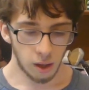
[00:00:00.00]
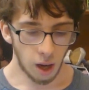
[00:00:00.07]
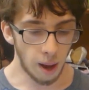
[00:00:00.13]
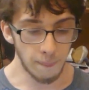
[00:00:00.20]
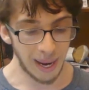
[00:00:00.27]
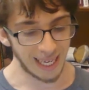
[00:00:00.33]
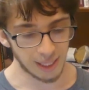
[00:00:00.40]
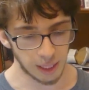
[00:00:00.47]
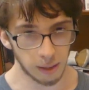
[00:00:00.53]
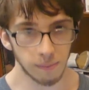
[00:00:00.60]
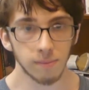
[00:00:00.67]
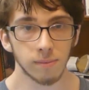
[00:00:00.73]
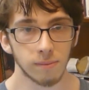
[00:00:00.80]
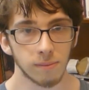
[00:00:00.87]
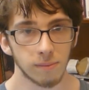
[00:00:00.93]
Amazing
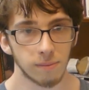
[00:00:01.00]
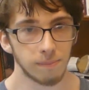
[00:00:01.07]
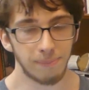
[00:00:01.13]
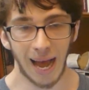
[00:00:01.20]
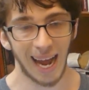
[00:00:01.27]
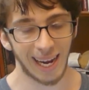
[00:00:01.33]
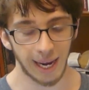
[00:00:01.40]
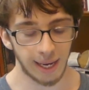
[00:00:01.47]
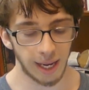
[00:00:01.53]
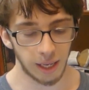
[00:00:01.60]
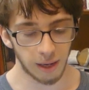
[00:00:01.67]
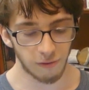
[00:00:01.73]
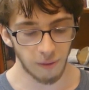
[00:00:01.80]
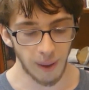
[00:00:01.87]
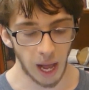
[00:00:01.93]
backhand
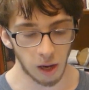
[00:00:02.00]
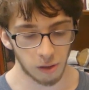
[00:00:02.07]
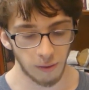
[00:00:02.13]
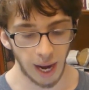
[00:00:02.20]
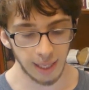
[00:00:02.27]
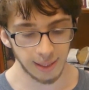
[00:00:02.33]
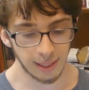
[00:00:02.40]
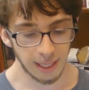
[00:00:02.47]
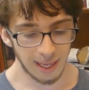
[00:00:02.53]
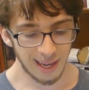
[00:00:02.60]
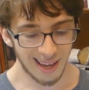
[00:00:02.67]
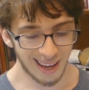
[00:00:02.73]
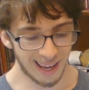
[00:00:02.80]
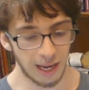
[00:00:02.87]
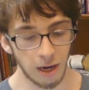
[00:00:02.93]
hitting from Alcaraz.
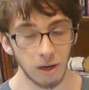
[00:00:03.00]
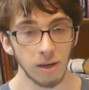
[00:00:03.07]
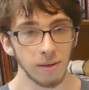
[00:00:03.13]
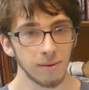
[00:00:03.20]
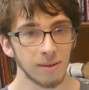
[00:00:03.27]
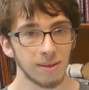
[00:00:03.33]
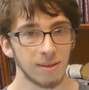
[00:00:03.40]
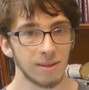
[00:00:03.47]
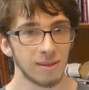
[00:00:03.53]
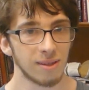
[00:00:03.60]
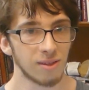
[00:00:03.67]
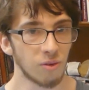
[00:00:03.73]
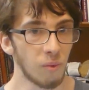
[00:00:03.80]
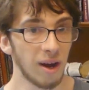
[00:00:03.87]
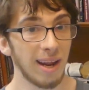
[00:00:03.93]
Here,
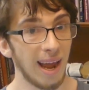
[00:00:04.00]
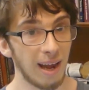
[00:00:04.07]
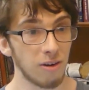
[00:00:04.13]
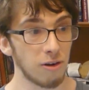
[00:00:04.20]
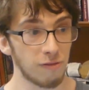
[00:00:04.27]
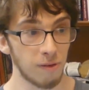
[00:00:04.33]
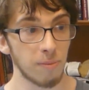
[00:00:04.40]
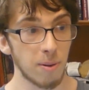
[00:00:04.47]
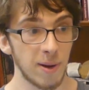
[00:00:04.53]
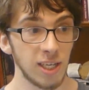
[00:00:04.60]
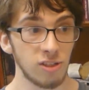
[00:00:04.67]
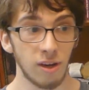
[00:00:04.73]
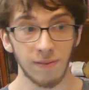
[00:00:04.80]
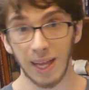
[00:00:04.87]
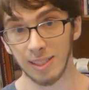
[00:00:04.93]
the one-hander from
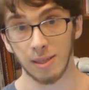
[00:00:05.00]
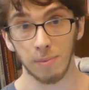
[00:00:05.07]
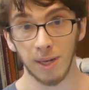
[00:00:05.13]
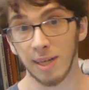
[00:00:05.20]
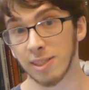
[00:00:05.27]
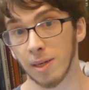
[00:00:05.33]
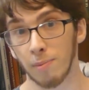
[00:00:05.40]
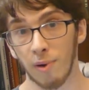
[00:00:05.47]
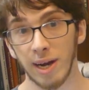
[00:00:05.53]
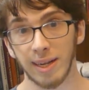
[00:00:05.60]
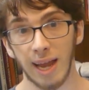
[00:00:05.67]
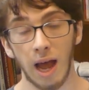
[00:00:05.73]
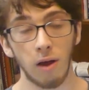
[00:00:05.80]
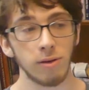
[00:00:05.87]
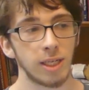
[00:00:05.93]
Dimitrov that sometimes can break
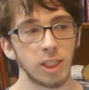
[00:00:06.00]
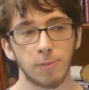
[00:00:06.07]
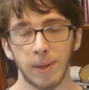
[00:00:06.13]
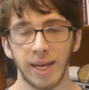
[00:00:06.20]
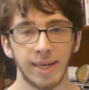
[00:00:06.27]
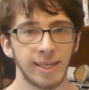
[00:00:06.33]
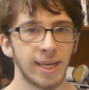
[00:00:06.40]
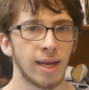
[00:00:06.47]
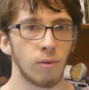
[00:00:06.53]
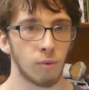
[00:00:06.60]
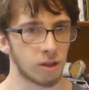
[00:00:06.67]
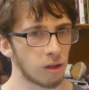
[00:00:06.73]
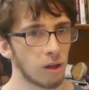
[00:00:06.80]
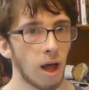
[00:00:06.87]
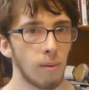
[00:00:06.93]
down. He's been hitting it
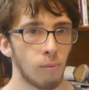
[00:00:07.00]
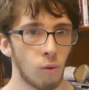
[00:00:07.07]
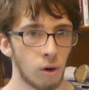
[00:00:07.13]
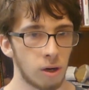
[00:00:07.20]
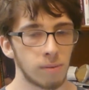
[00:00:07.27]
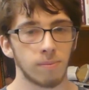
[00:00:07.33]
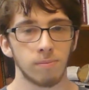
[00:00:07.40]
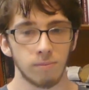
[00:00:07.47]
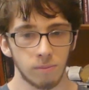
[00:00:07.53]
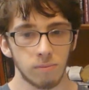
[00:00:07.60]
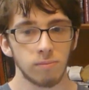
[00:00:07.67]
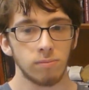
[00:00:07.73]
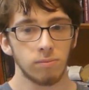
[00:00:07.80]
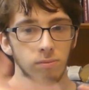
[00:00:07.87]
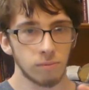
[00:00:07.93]
lot more
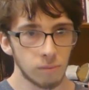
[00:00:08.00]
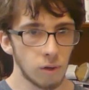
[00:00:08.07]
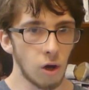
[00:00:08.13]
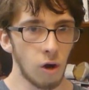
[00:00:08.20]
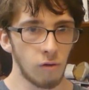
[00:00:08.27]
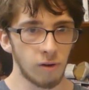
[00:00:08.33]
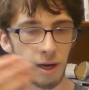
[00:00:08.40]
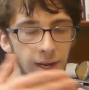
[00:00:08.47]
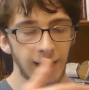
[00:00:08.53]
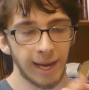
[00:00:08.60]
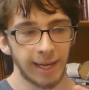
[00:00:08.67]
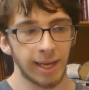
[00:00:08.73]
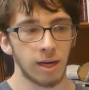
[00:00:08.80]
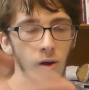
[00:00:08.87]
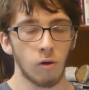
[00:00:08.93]

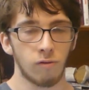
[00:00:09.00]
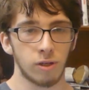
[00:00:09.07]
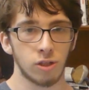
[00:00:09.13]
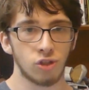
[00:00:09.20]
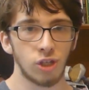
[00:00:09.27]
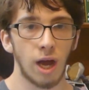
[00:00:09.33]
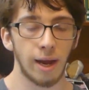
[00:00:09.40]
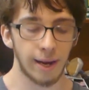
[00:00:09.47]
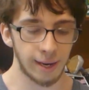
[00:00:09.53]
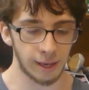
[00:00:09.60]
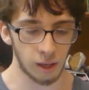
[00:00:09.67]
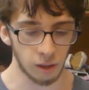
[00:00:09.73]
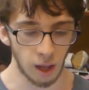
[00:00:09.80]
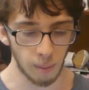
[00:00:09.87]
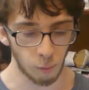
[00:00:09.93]
hitting it over the shot,
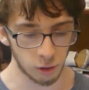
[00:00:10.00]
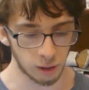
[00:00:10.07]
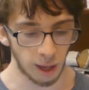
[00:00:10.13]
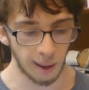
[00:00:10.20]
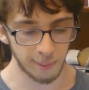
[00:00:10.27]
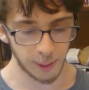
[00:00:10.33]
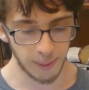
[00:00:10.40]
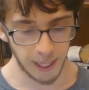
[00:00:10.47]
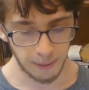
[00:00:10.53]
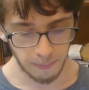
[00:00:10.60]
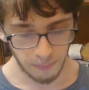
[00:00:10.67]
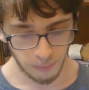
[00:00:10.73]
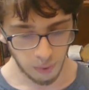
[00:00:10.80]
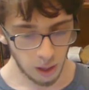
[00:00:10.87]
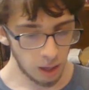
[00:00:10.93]
hitting a lot more topspin.